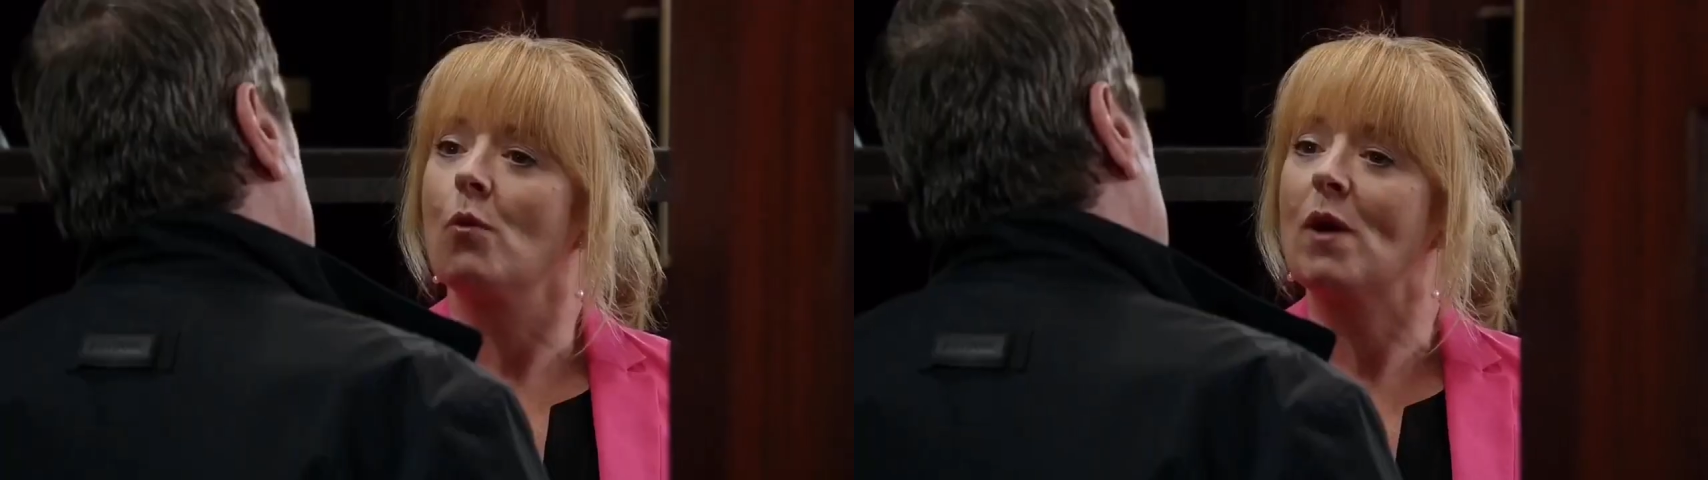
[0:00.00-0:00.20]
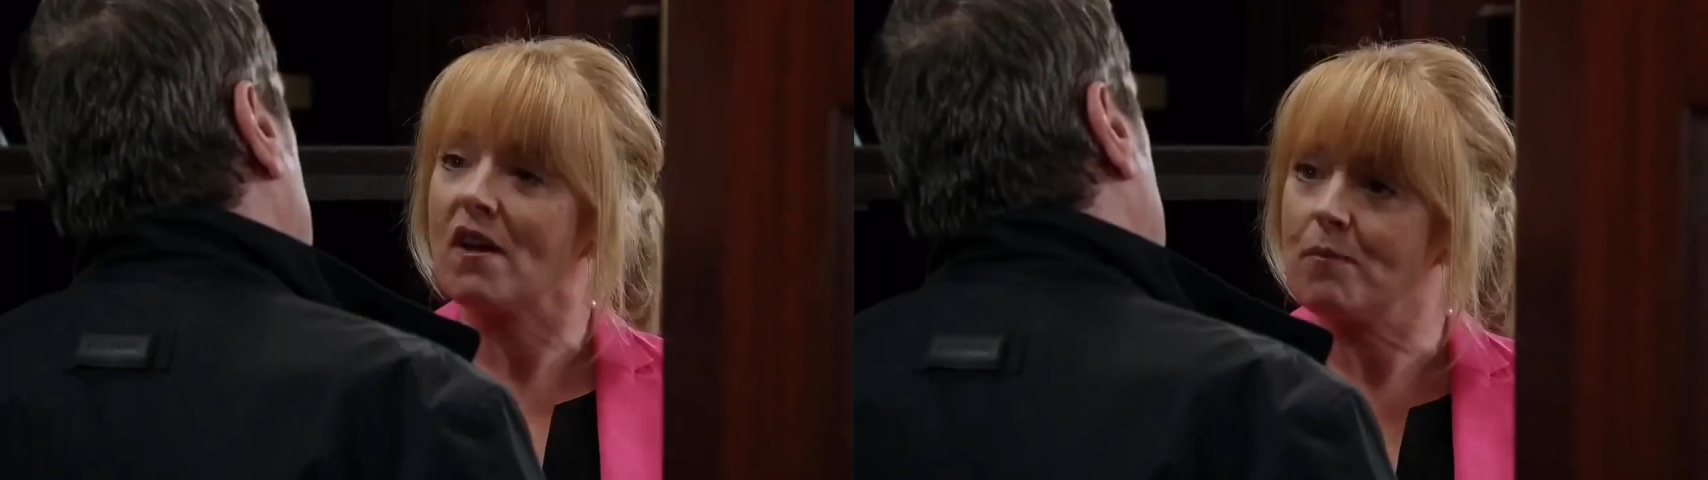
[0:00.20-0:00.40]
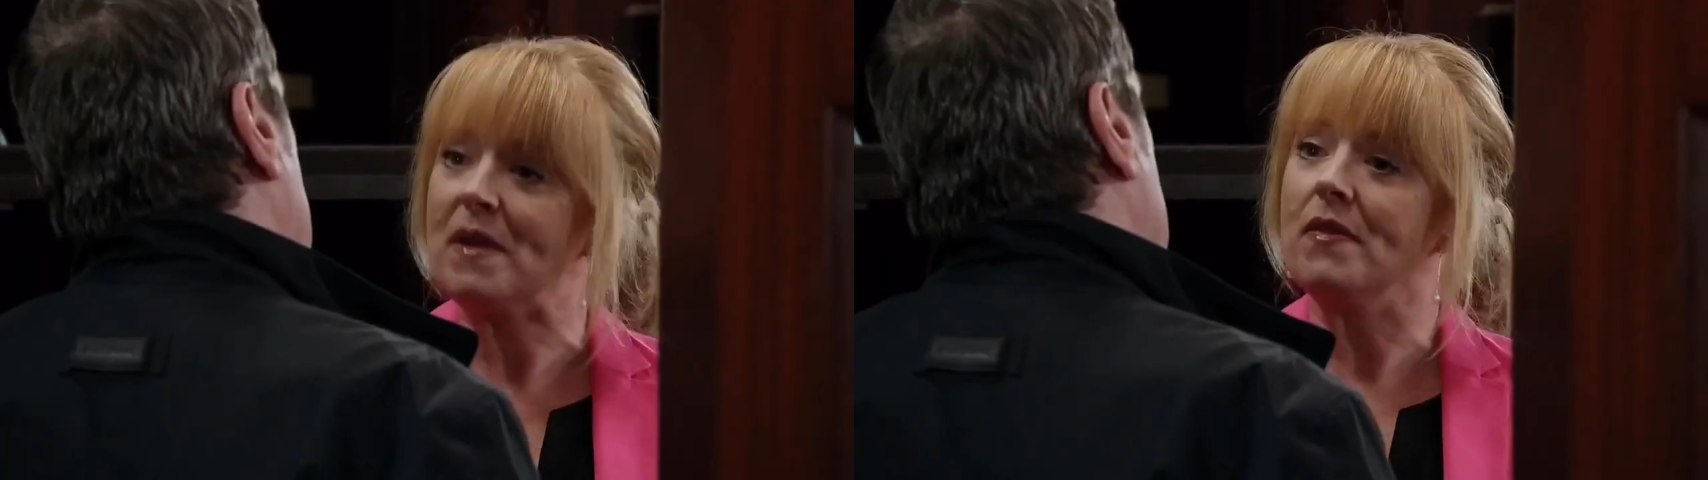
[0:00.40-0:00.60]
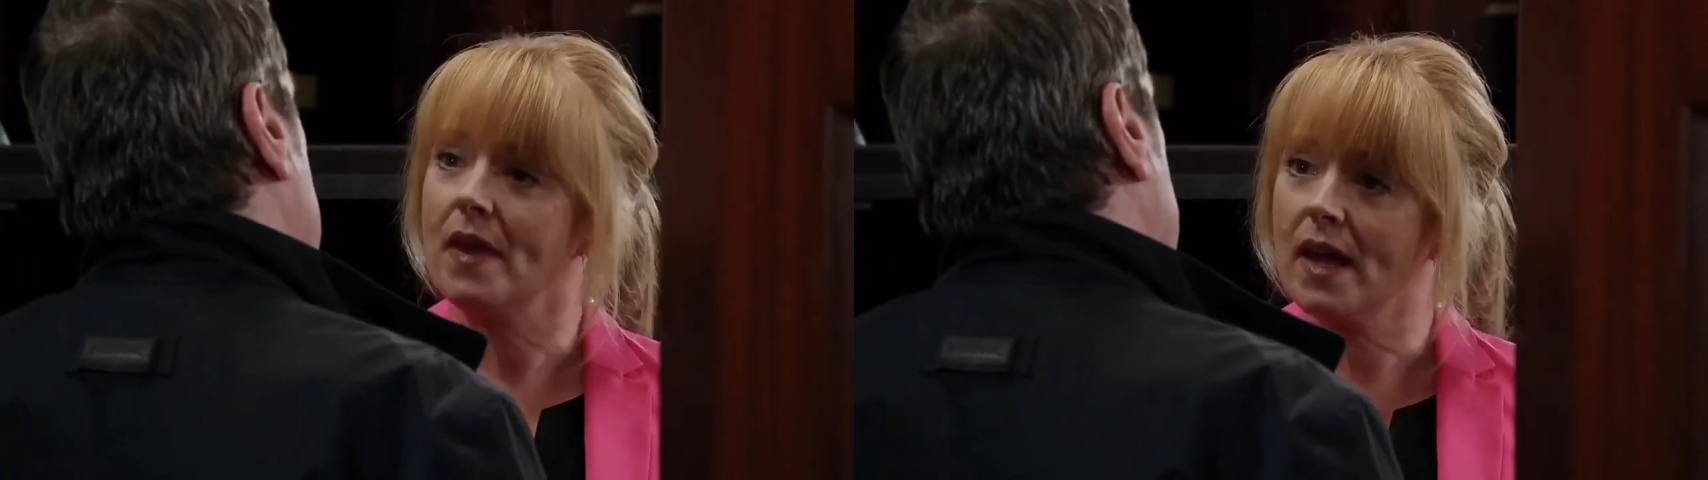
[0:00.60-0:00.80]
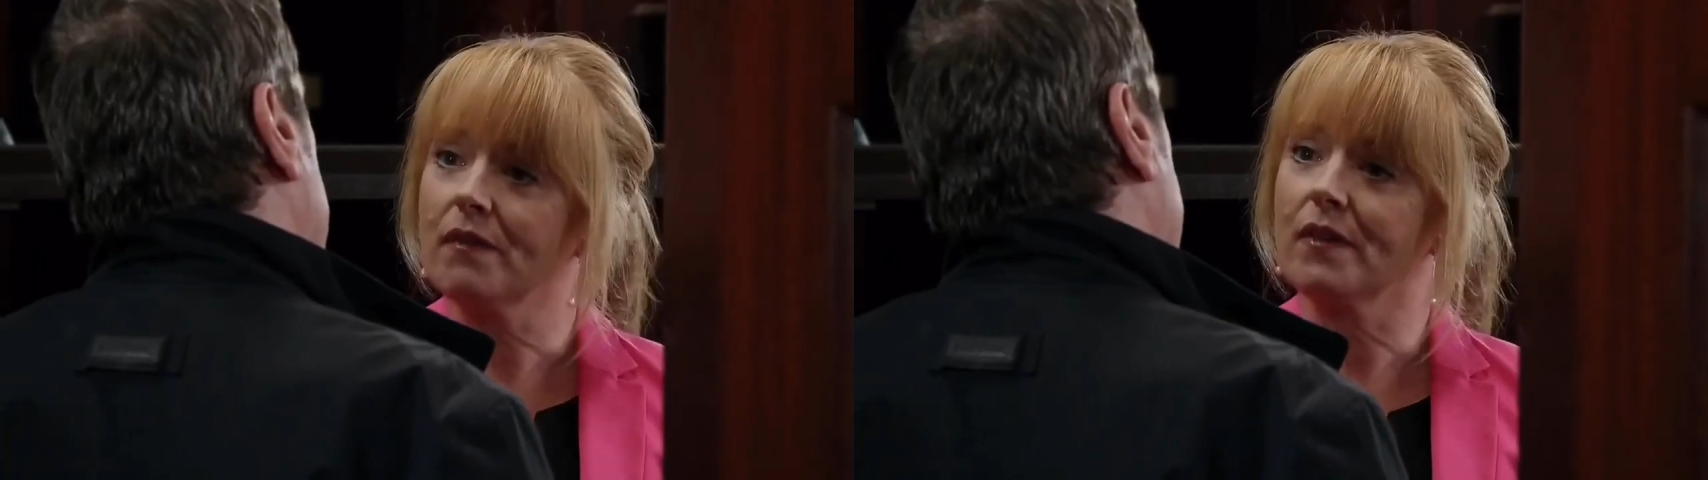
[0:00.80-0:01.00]
we have been
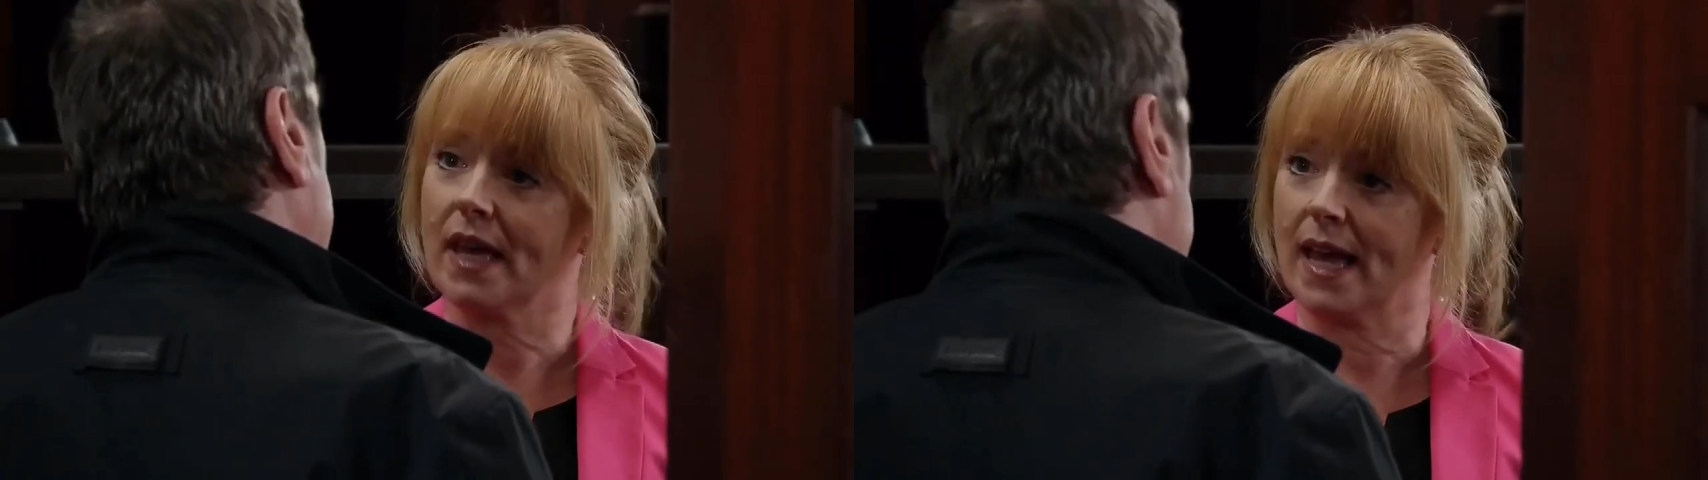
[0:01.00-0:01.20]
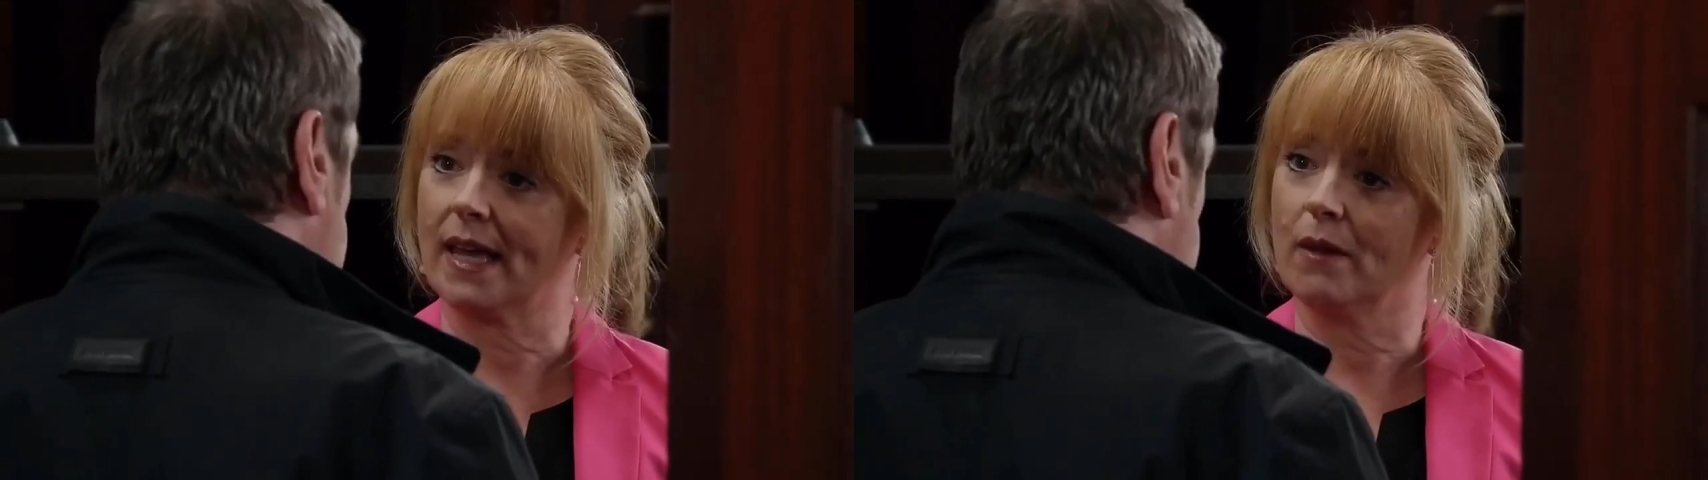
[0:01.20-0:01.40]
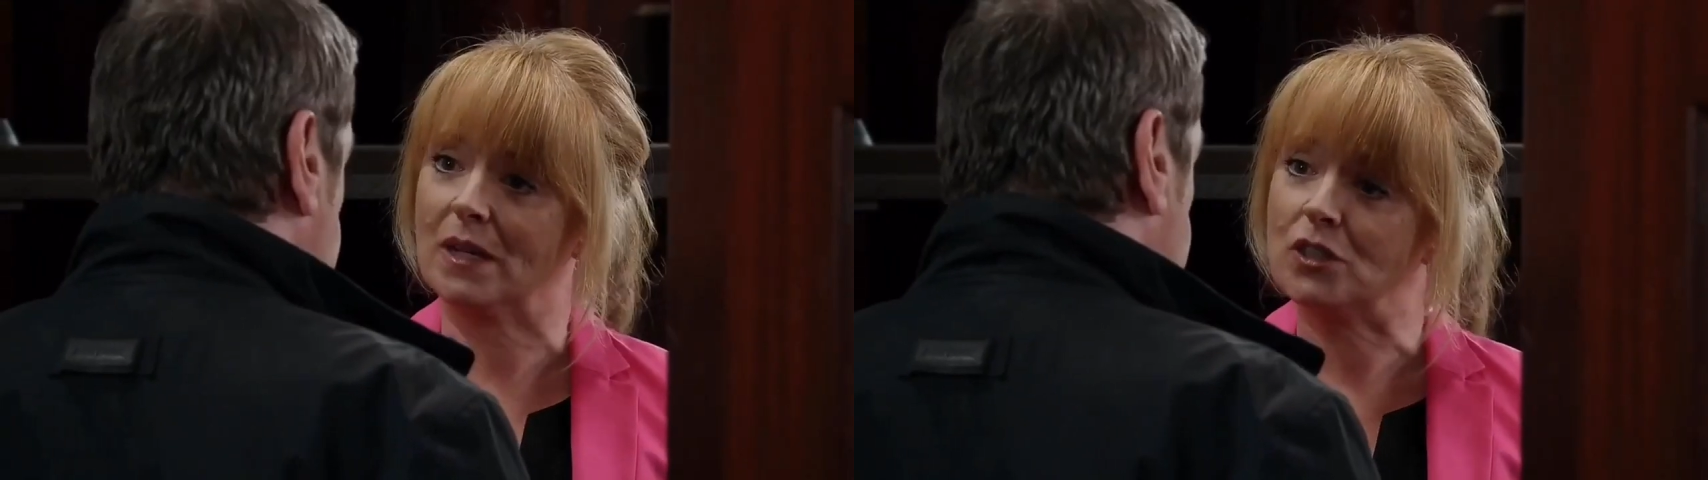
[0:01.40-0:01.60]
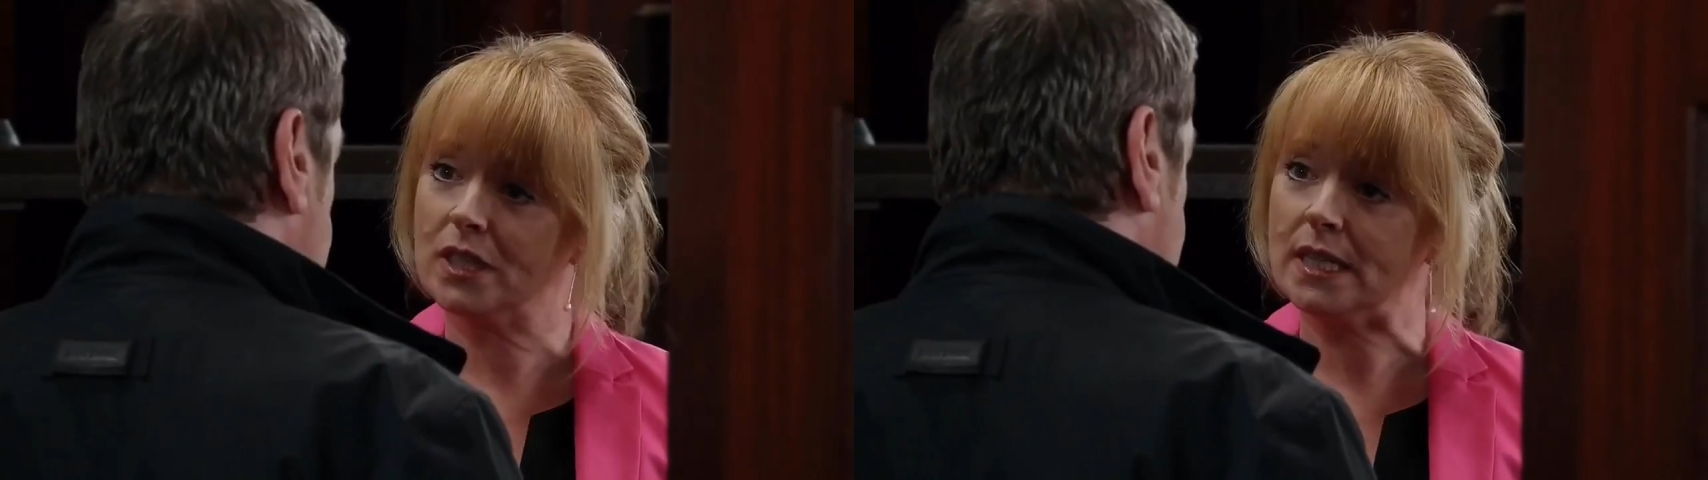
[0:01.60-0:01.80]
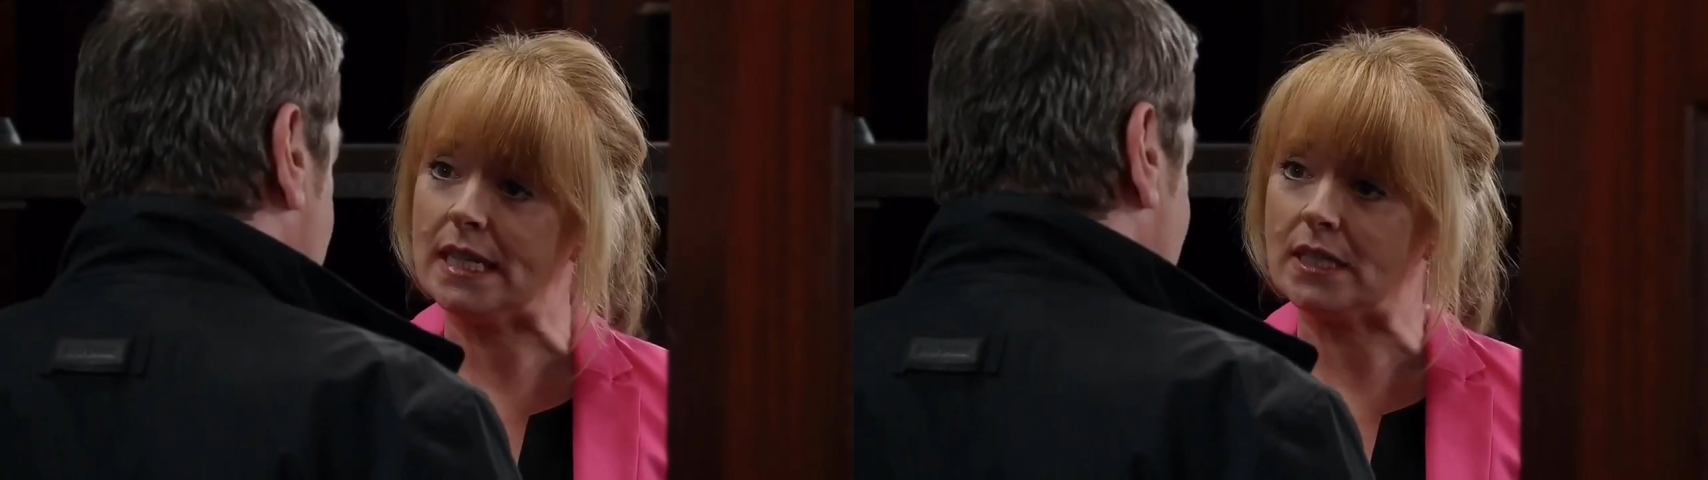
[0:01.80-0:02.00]
there for Kate when she
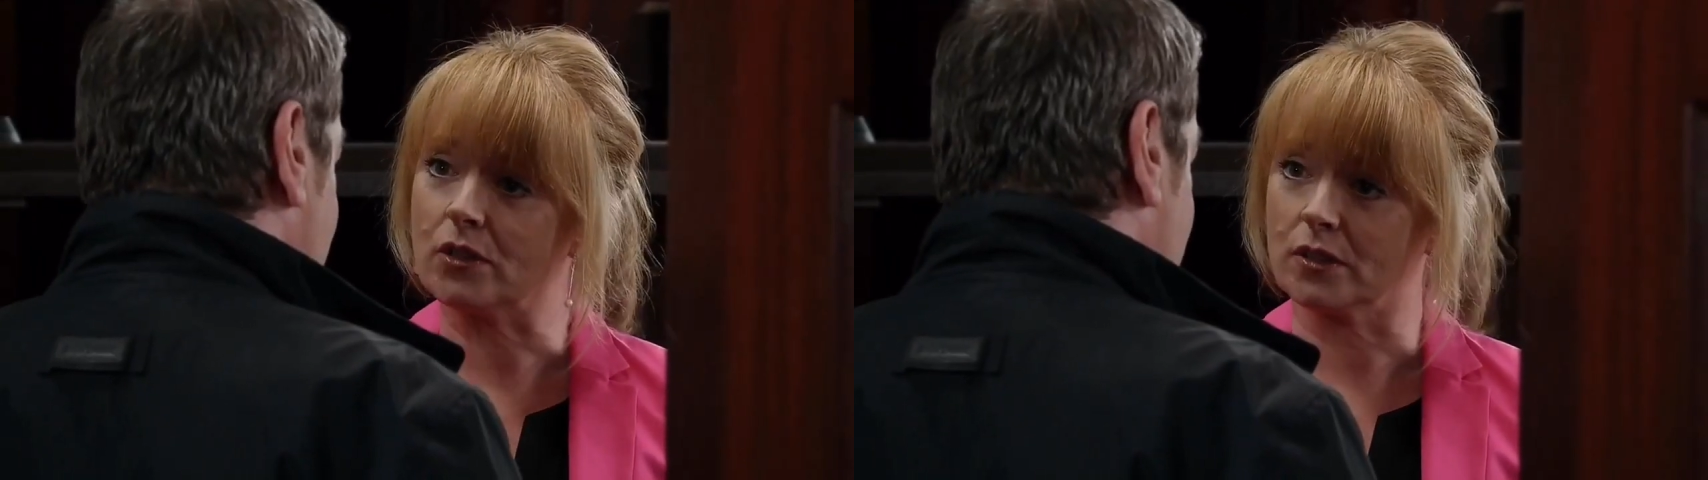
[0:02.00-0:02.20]
needed